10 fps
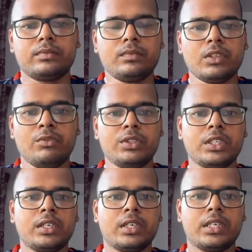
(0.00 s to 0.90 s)
which
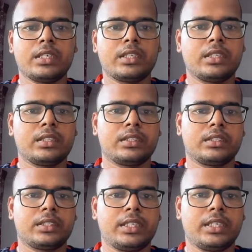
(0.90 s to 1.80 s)
are not
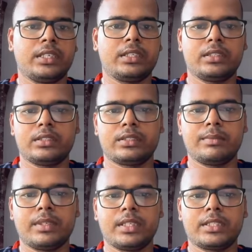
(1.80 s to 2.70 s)
there in
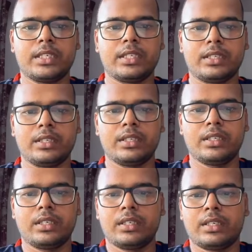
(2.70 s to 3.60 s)
similar scale.
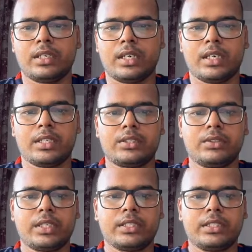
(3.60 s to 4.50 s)
As you
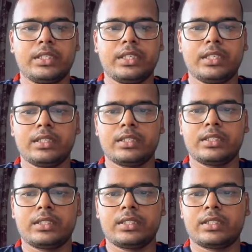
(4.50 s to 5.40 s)
can see here,
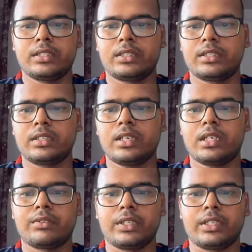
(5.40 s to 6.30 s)
this cut
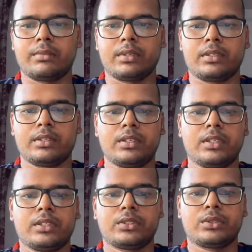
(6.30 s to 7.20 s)
variable.
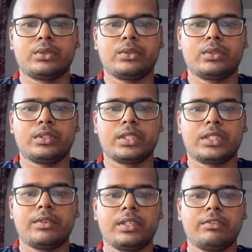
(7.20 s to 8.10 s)
So the
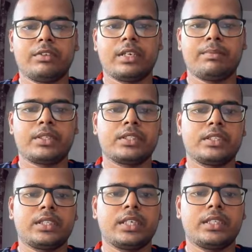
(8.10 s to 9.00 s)
75
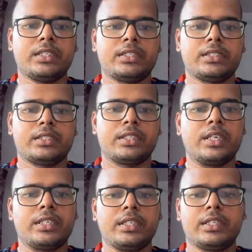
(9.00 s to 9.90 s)
percentile is
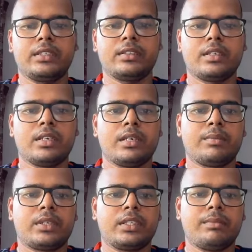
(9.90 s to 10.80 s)
13,
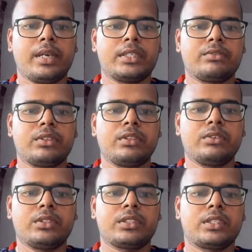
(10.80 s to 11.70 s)
but the max value
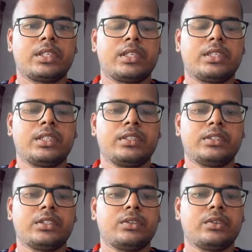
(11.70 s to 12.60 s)
is
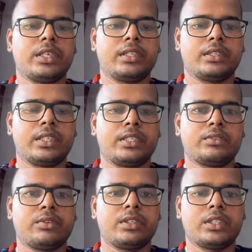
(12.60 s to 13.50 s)
1309, that is
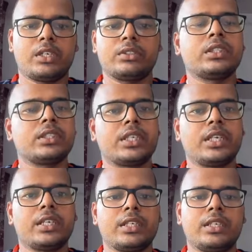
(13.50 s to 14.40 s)

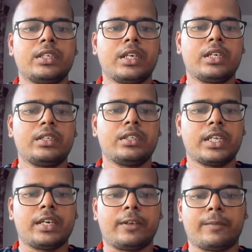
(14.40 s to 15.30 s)

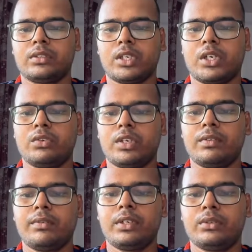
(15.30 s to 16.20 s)
1309. Now what
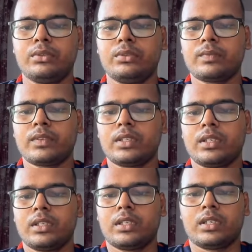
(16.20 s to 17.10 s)
we will do,
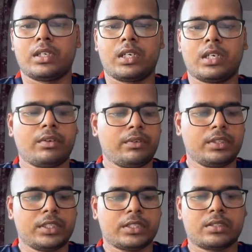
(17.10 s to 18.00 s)
we will
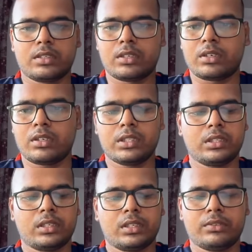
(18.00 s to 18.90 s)
just draw the
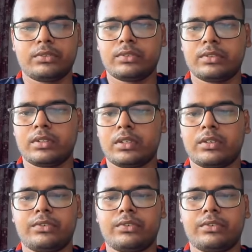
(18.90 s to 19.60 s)
graph of